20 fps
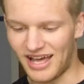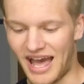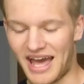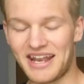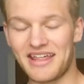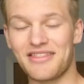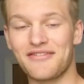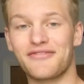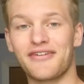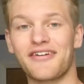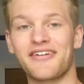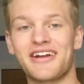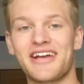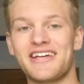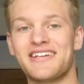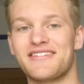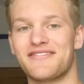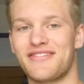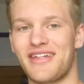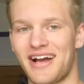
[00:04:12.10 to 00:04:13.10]
And at the very
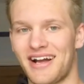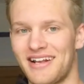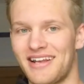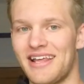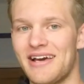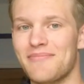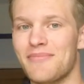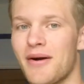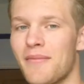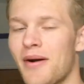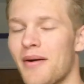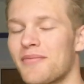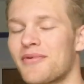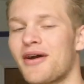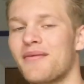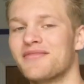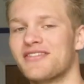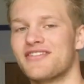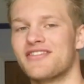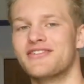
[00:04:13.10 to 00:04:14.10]
end of that clip, my mum
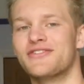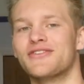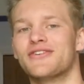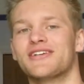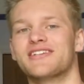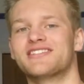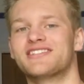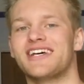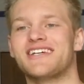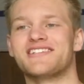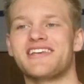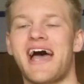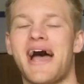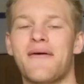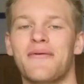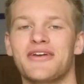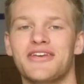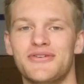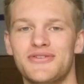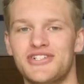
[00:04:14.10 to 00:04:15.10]
comes in the door and says, How
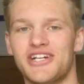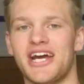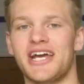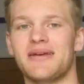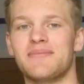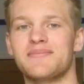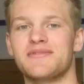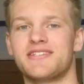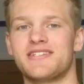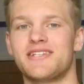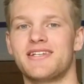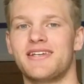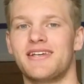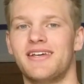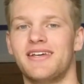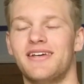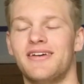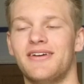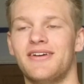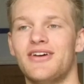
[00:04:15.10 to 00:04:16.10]
are you, James?
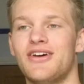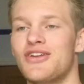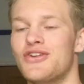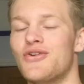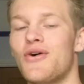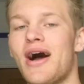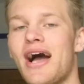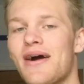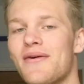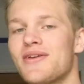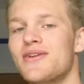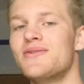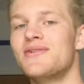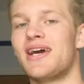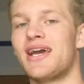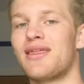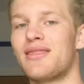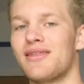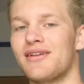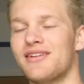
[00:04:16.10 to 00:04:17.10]
Not how are you,
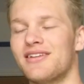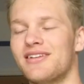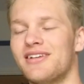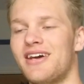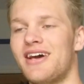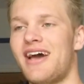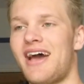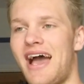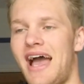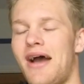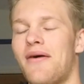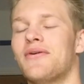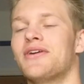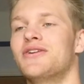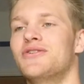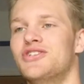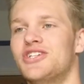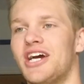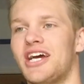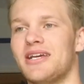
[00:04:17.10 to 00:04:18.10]
Nathan? How are
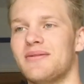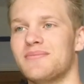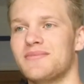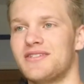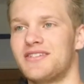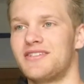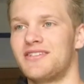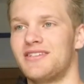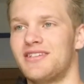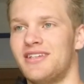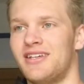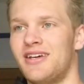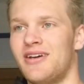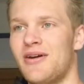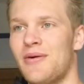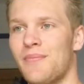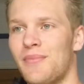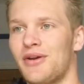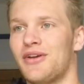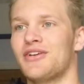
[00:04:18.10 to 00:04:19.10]
you, James?
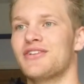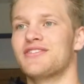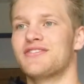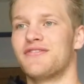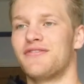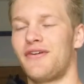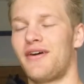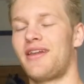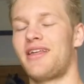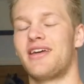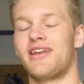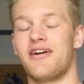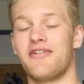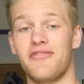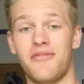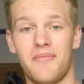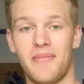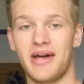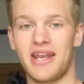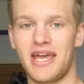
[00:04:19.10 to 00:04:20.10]
Because, funnily
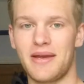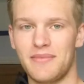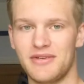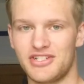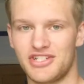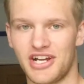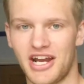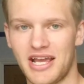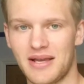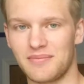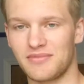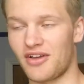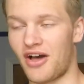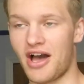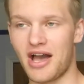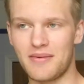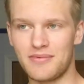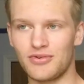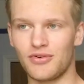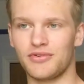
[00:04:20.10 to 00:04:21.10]
enough, my name is James.
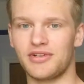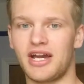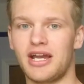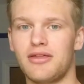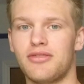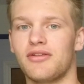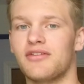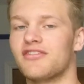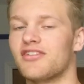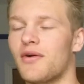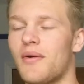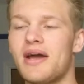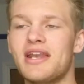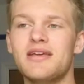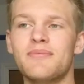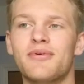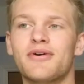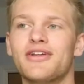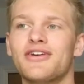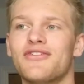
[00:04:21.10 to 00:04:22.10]
I am not Nathan. So,
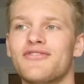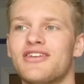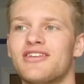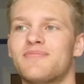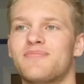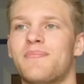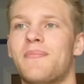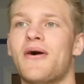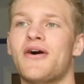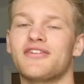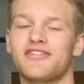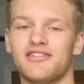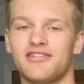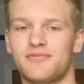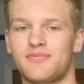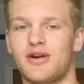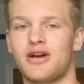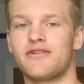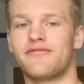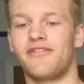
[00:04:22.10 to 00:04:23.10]
anybody on this person's
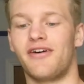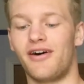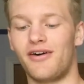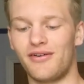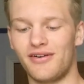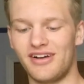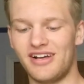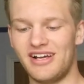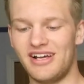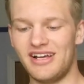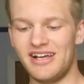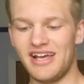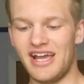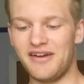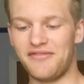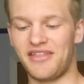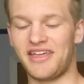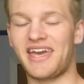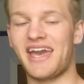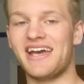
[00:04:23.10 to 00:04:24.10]
profile,
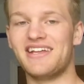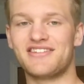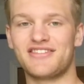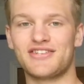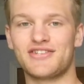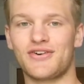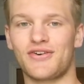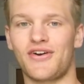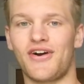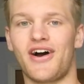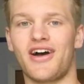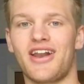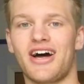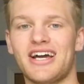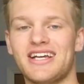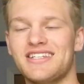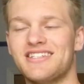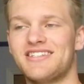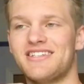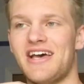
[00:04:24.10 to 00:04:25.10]
if they get into the dog
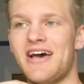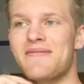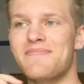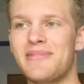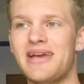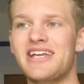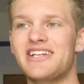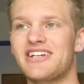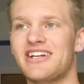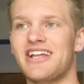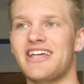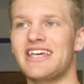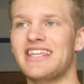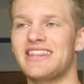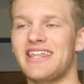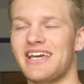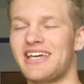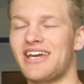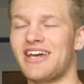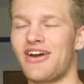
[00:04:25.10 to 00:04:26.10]
highlights, immediately
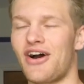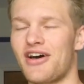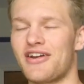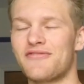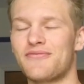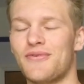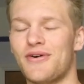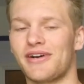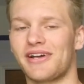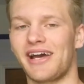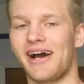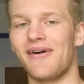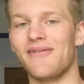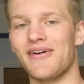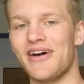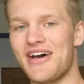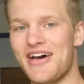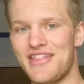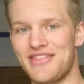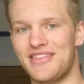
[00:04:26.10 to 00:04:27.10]
they can kind of work out
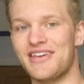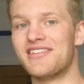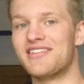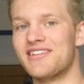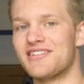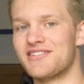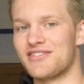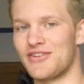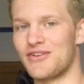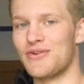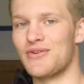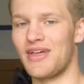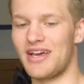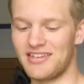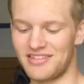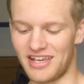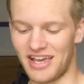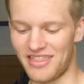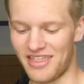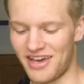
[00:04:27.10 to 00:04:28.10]
this isn't who they
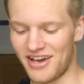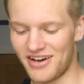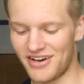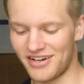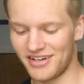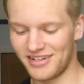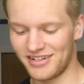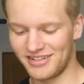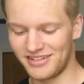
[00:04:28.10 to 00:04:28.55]
say they are.